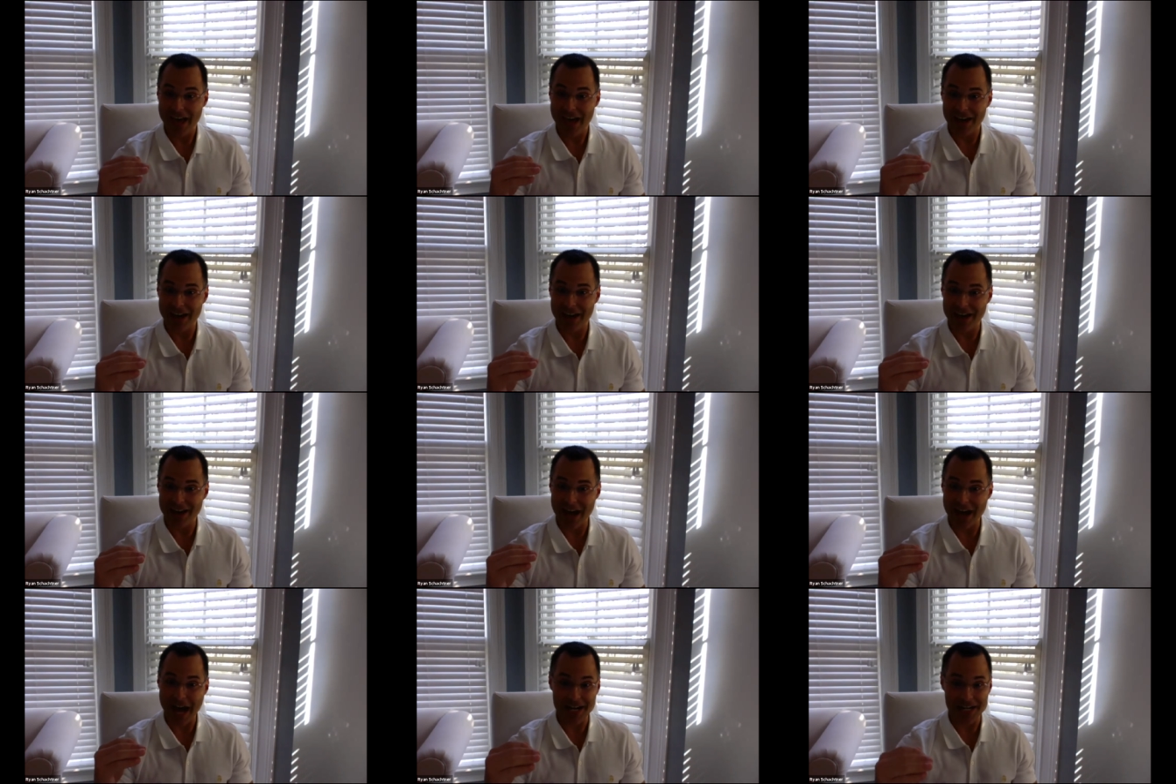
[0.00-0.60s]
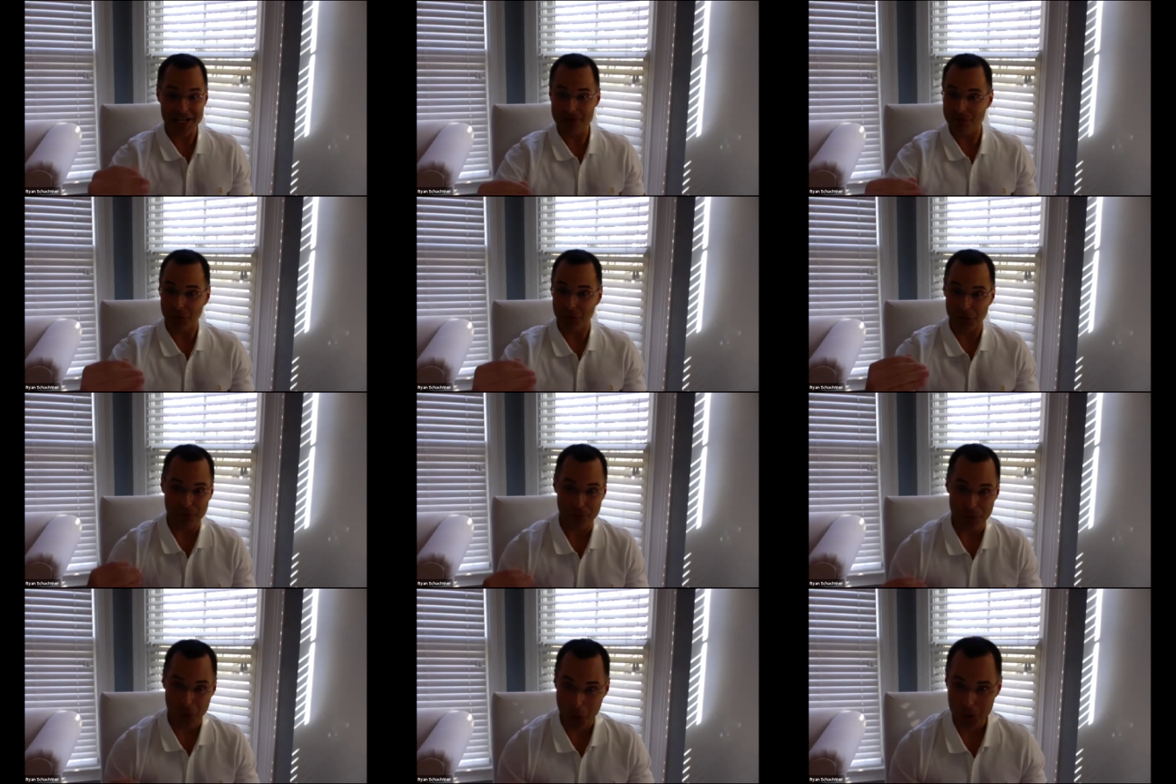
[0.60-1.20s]
I didn't
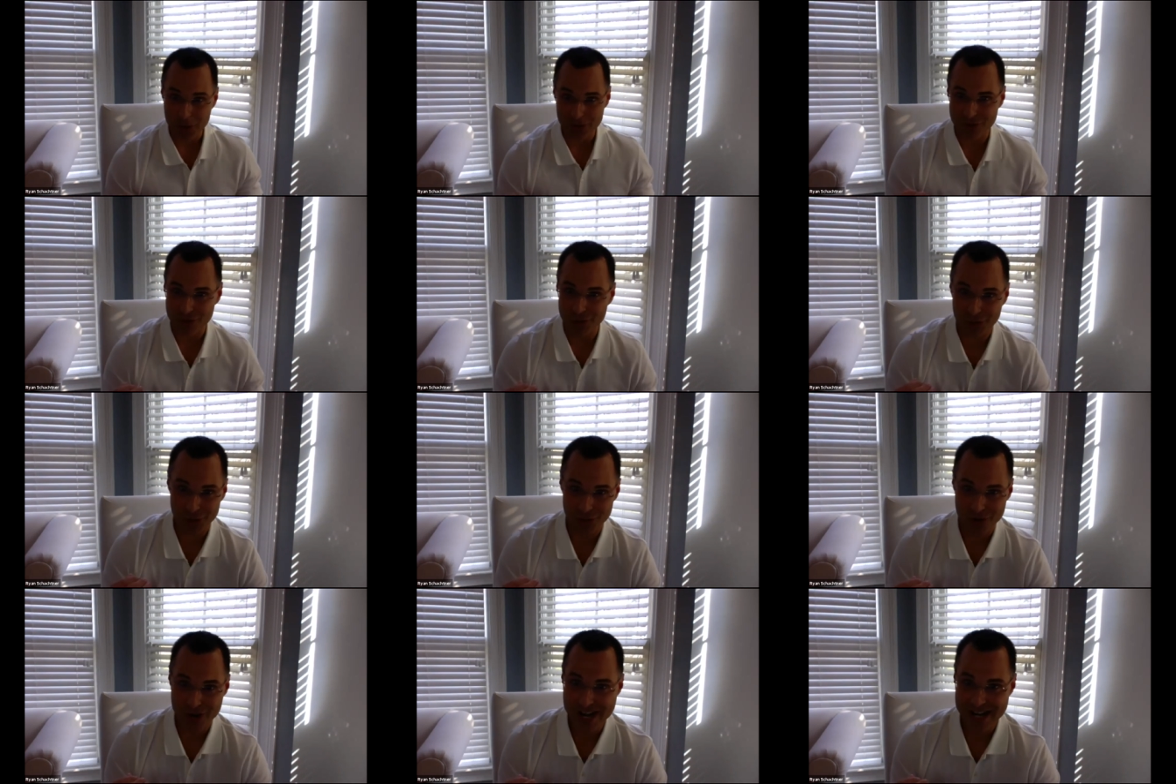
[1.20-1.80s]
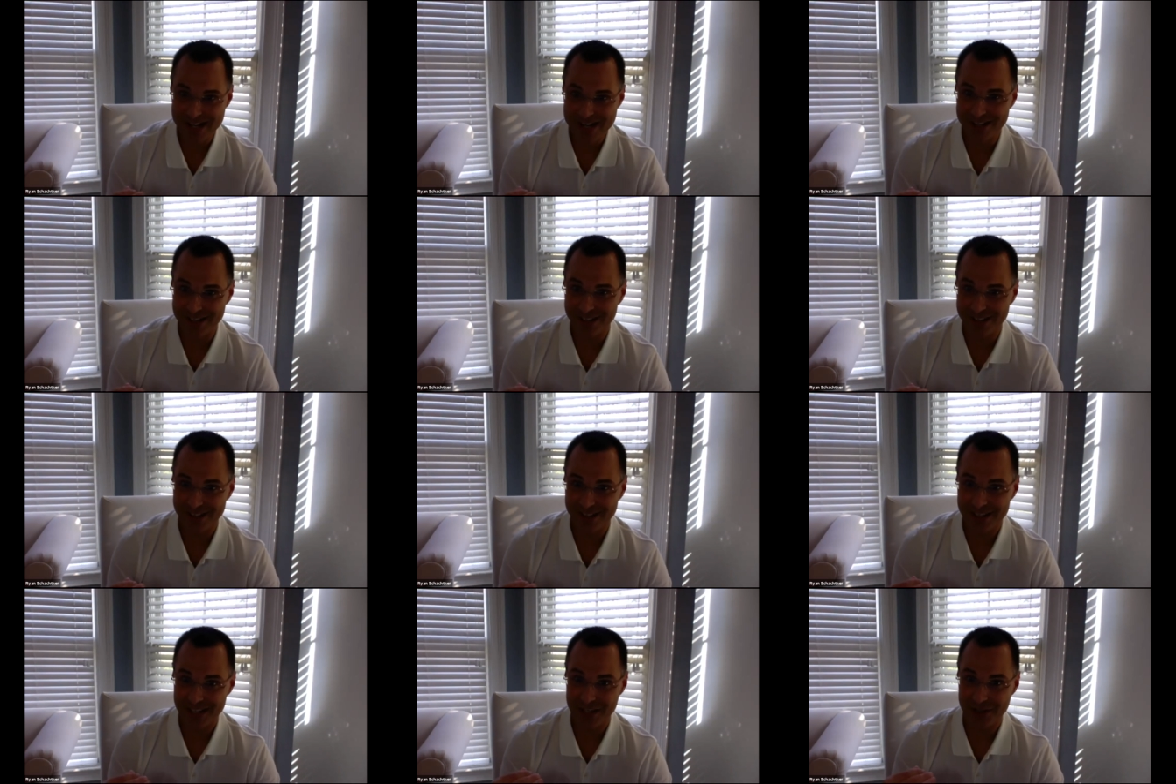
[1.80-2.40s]
really focus on
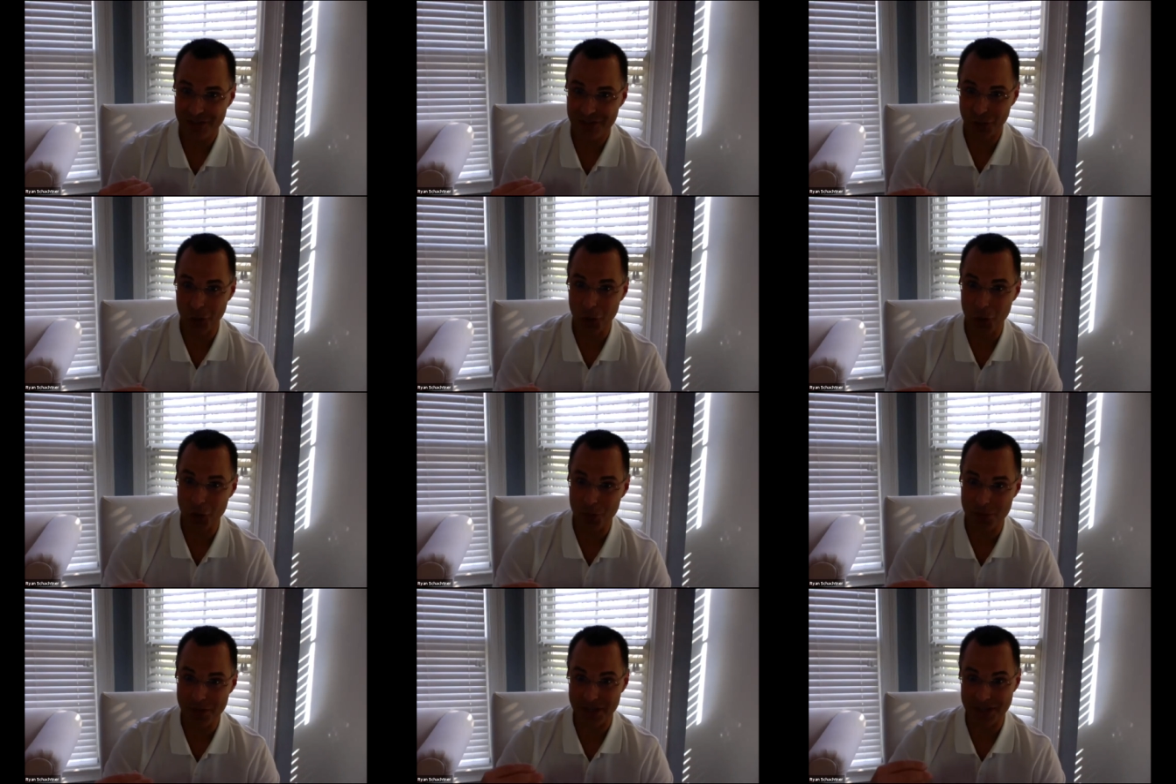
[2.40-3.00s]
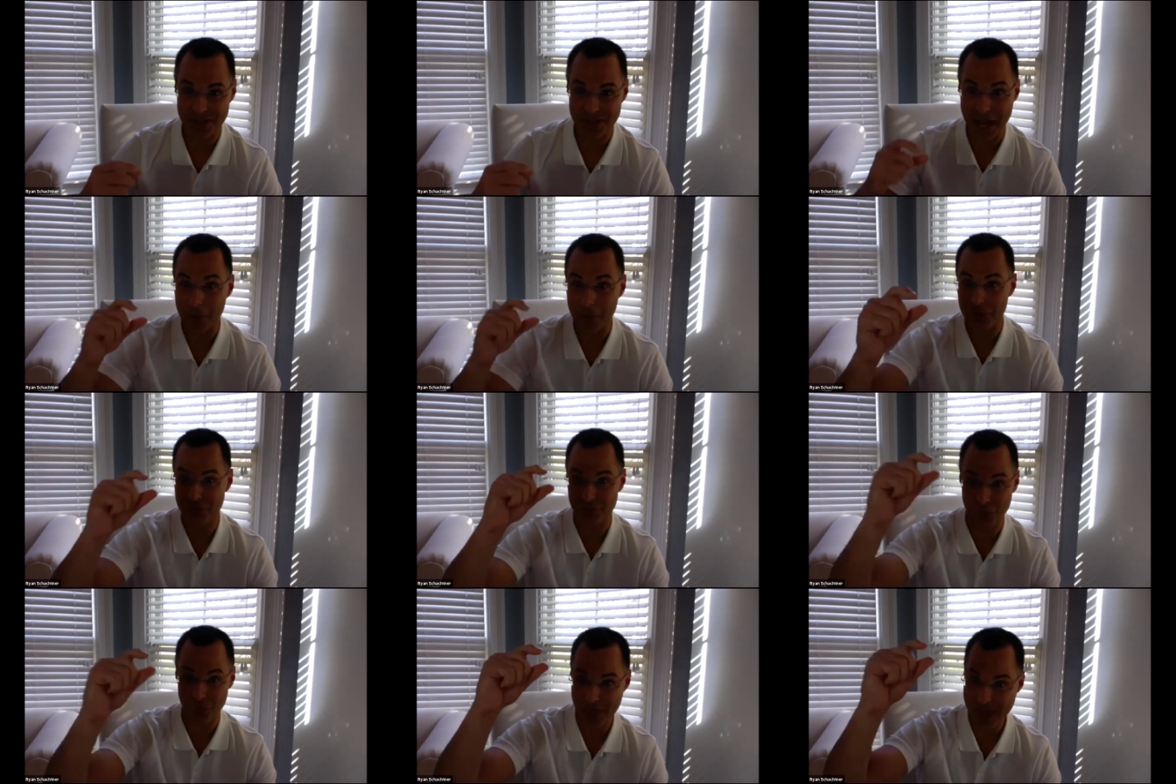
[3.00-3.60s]
grades in school because I
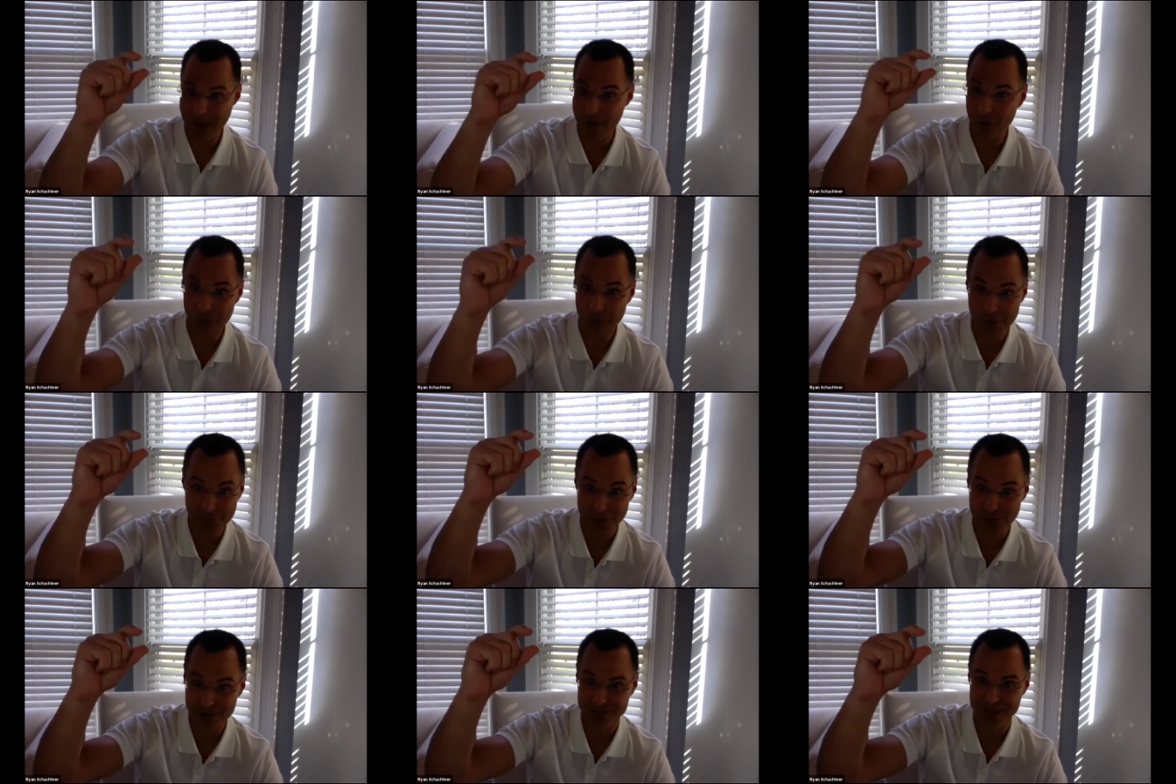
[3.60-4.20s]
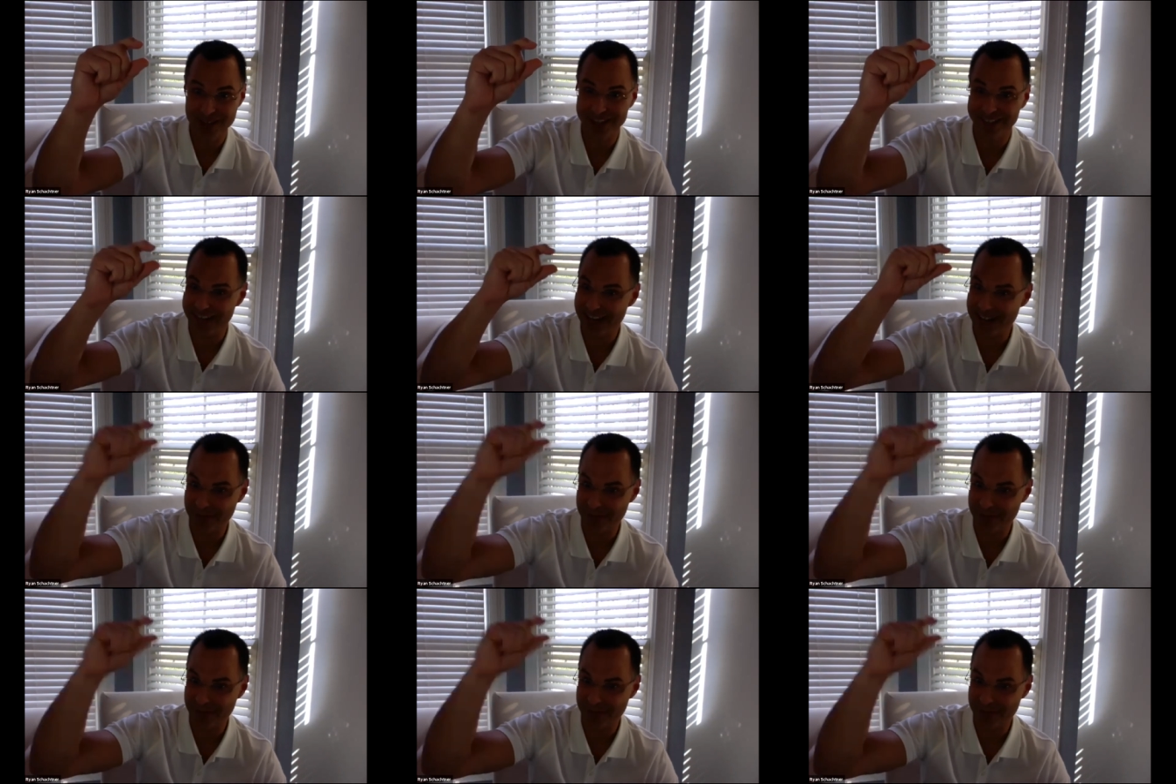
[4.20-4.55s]
was at 1%.